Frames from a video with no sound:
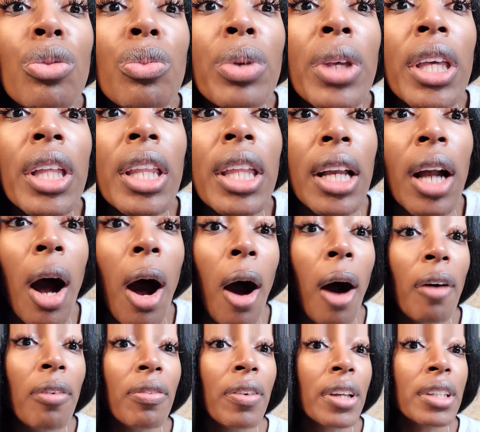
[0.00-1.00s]
peeling
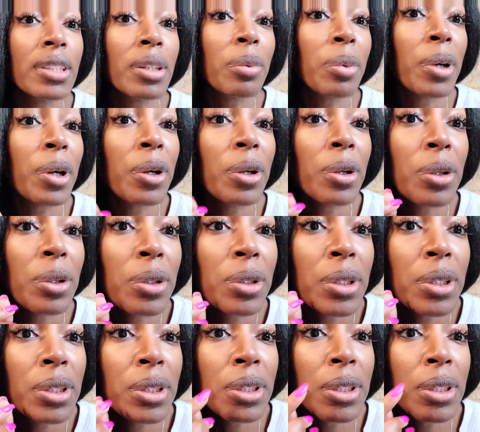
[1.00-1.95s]
off, I suppose.